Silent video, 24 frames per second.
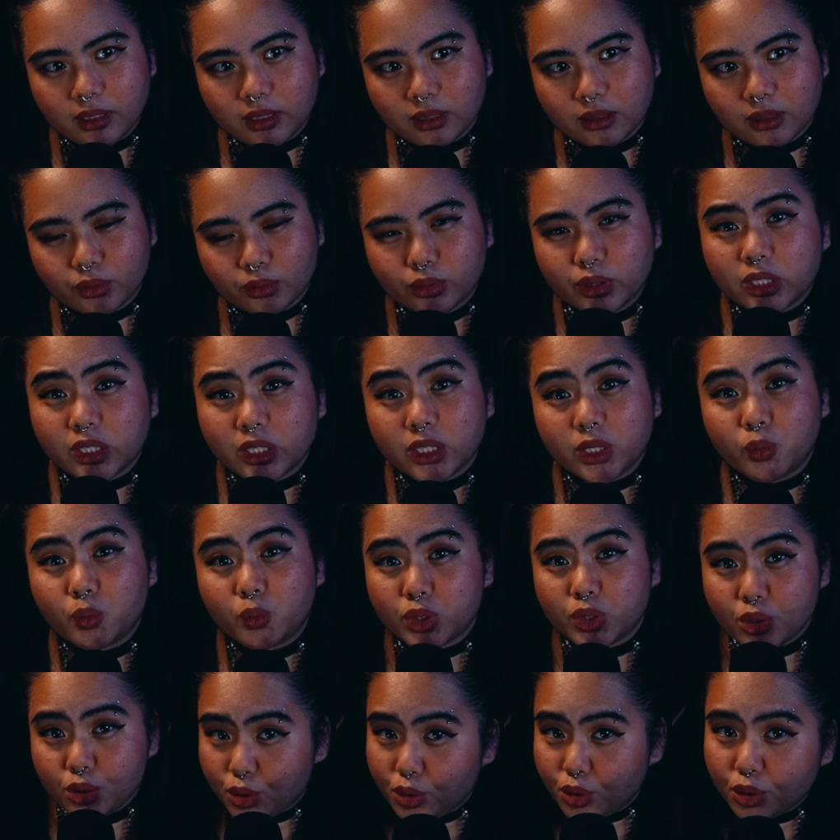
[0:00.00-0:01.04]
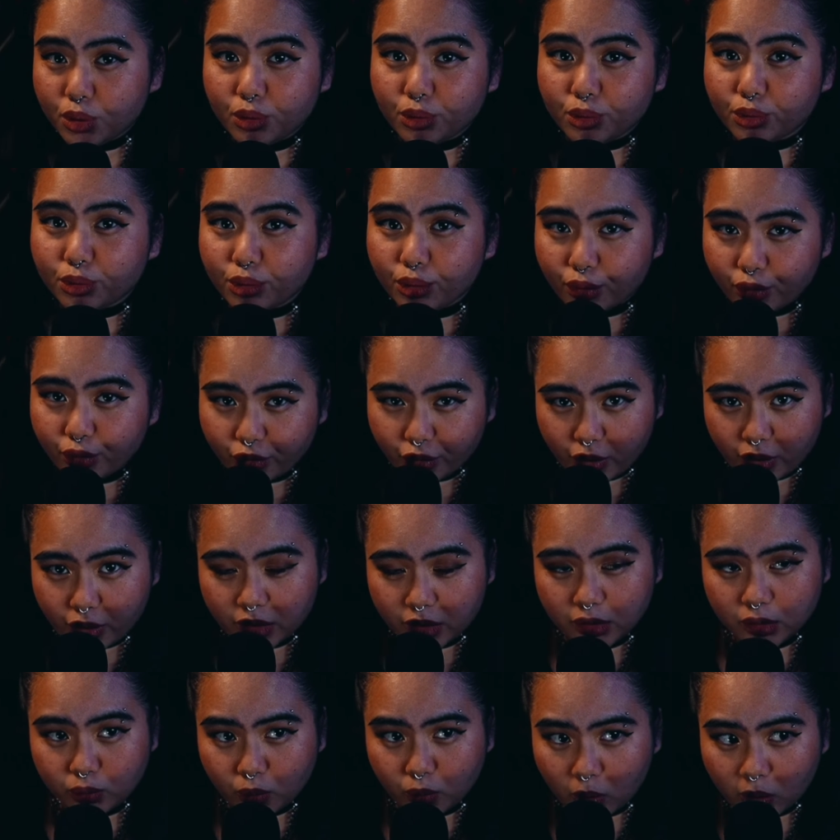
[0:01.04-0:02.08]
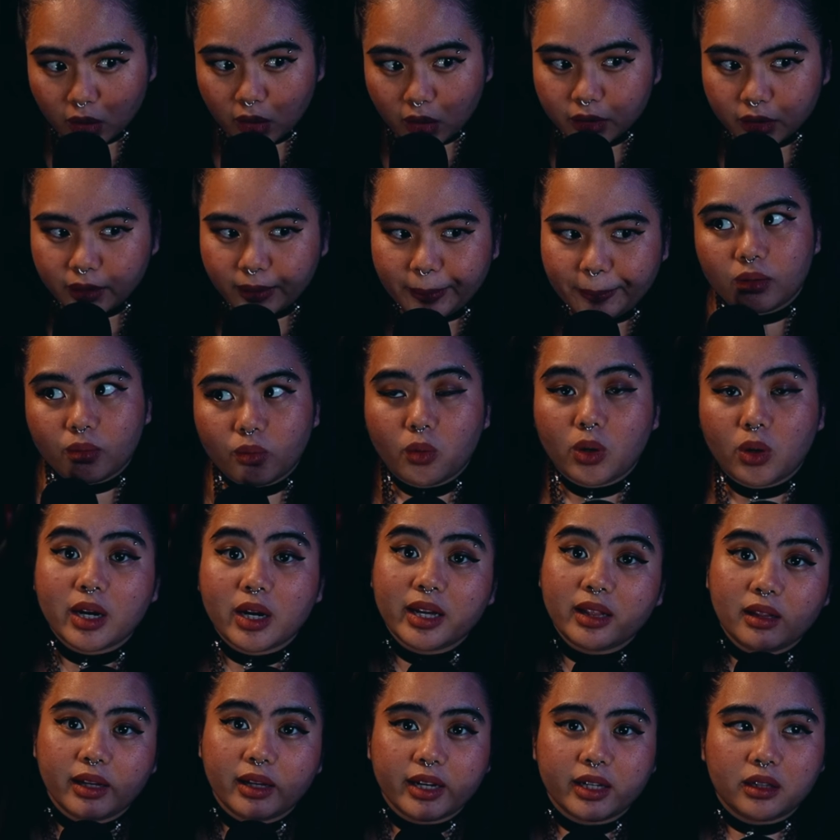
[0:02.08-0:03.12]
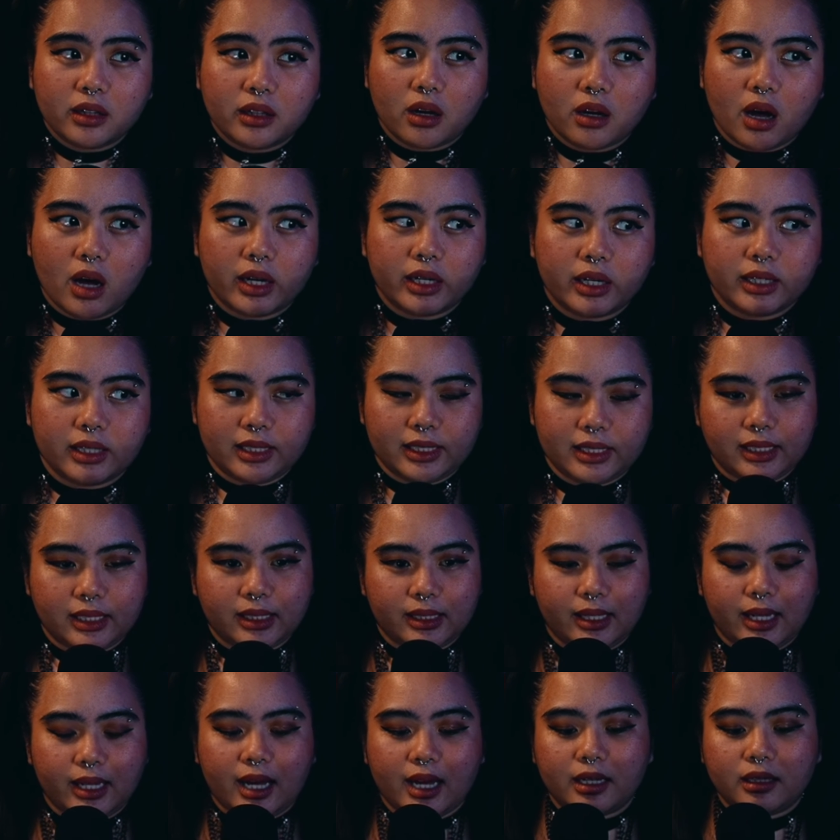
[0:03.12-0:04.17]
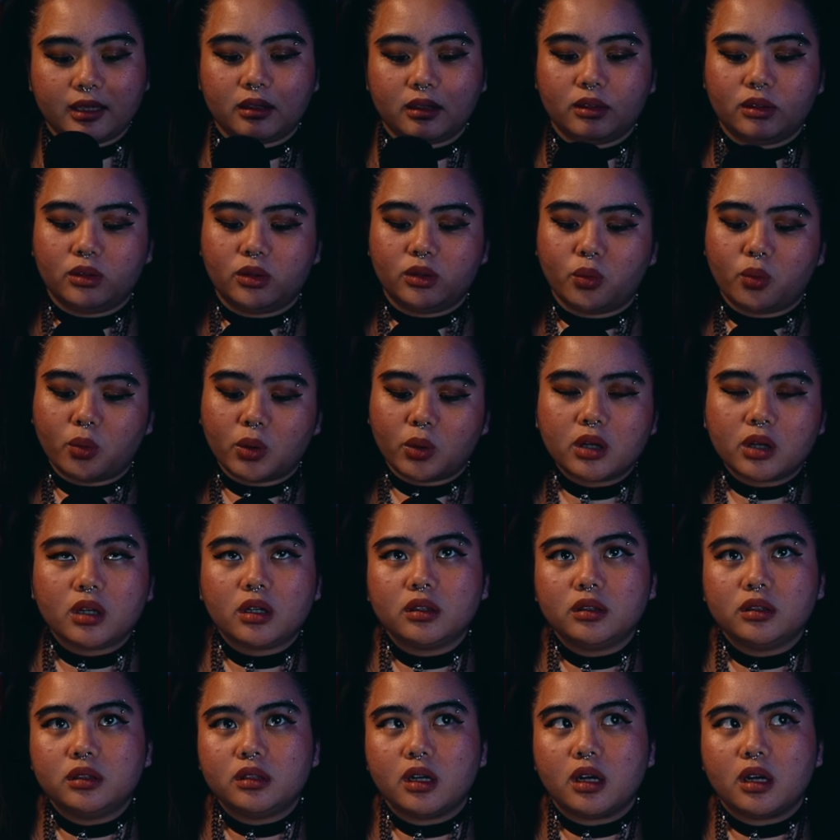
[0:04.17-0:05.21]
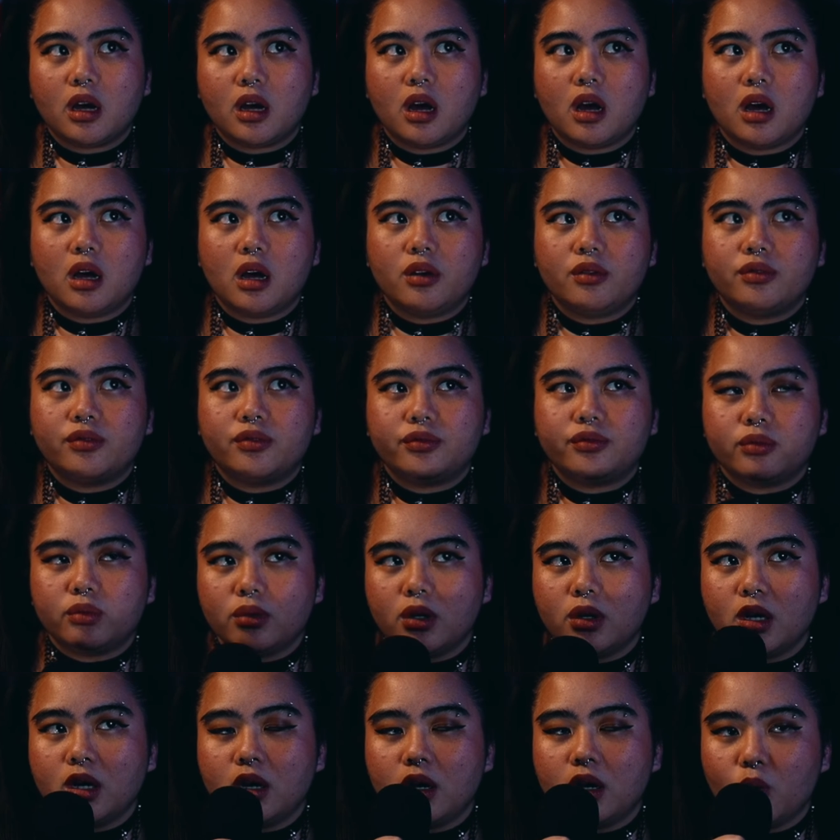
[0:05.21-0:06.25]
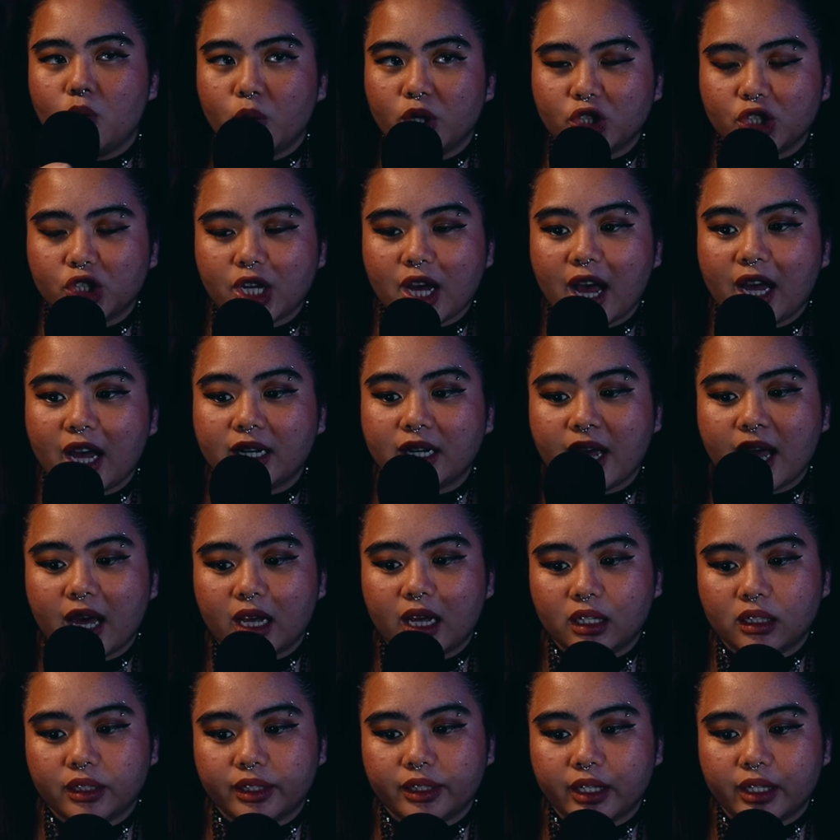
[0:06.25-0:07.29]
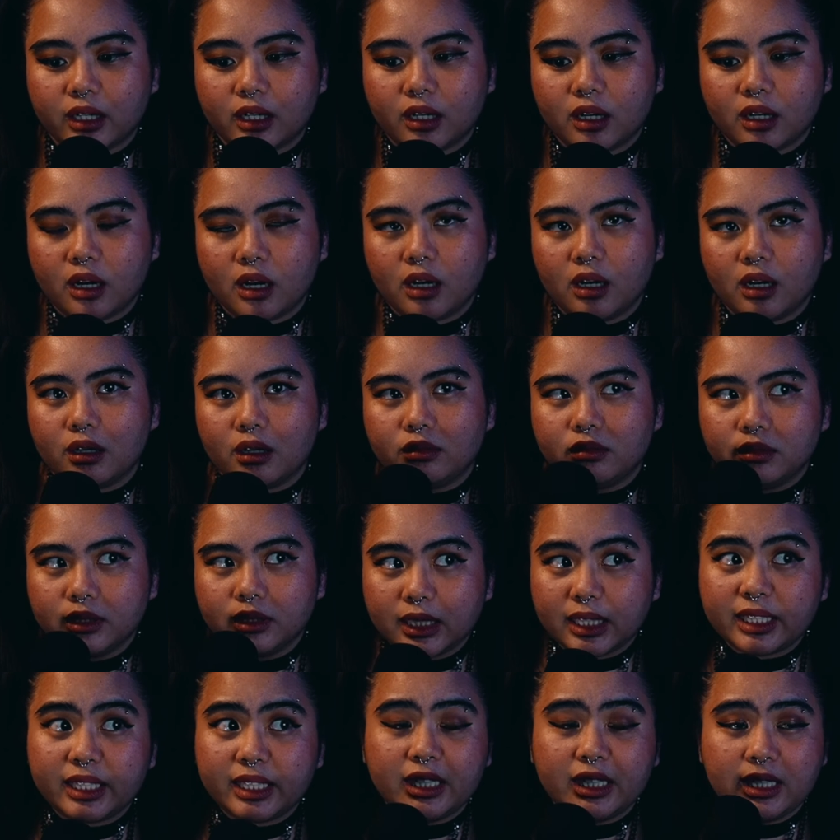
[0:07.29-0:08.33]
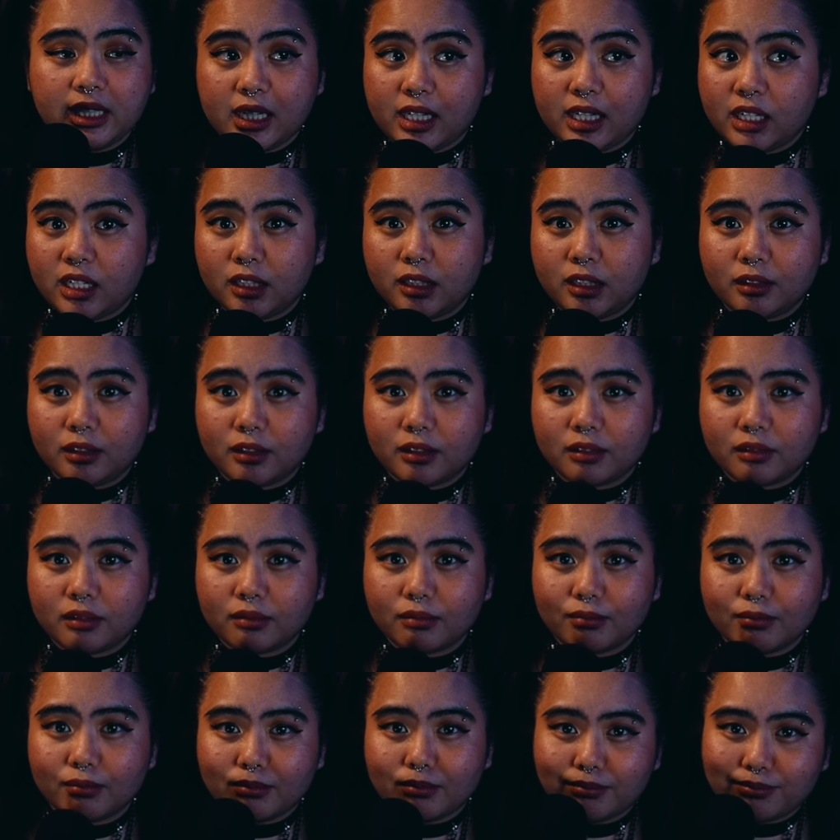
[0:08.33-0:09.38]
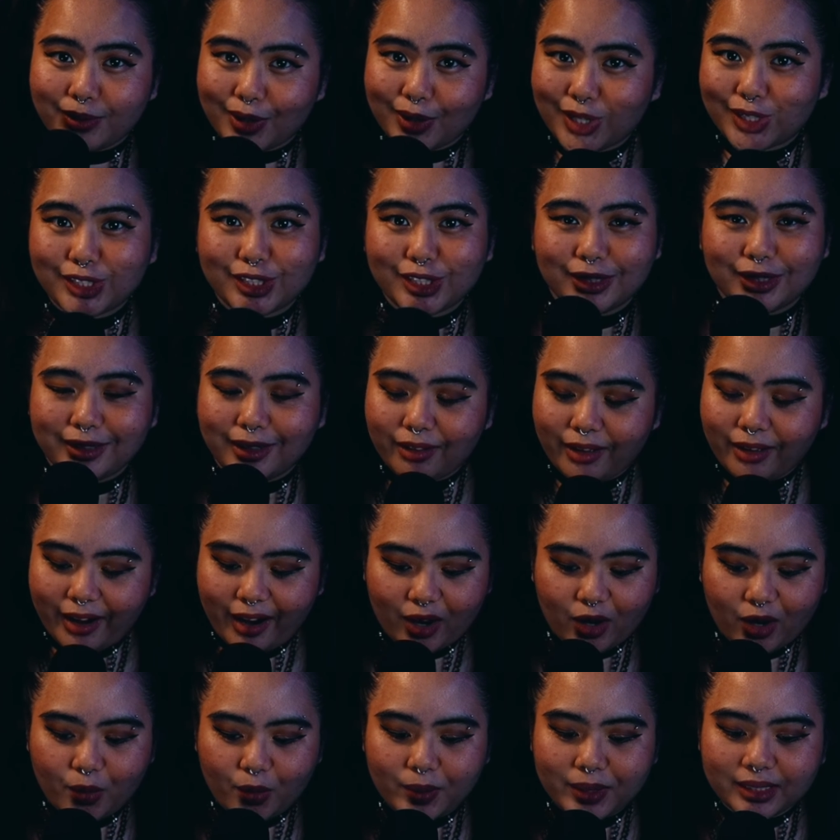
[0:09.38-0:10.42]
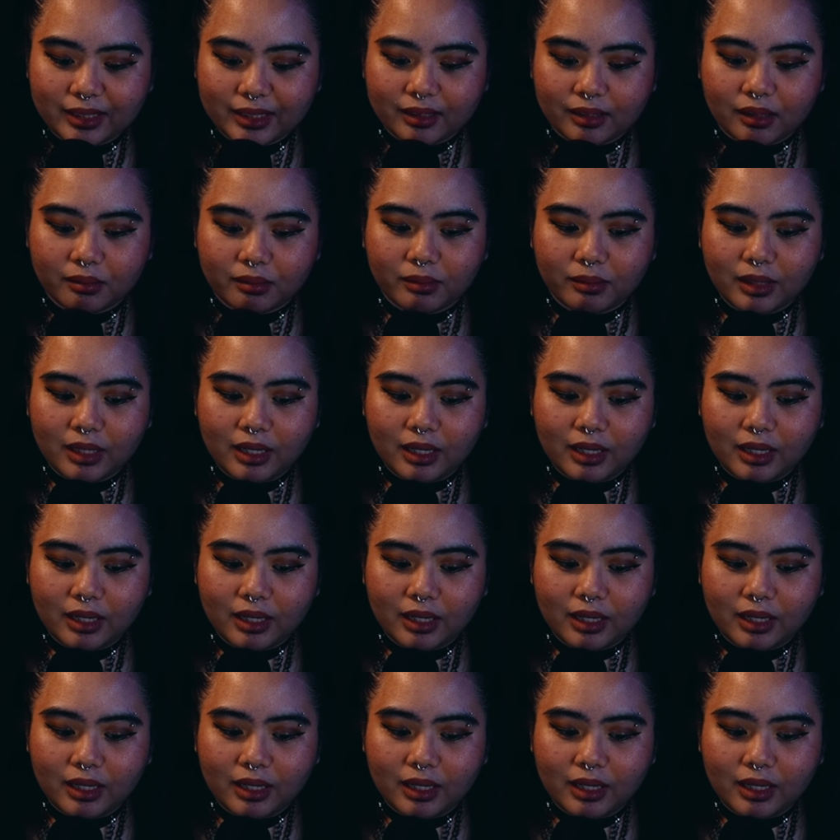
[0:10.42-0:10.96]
really would do for this world. What I landed on is that the world of Witch Hat Atelier really needs personal heroism.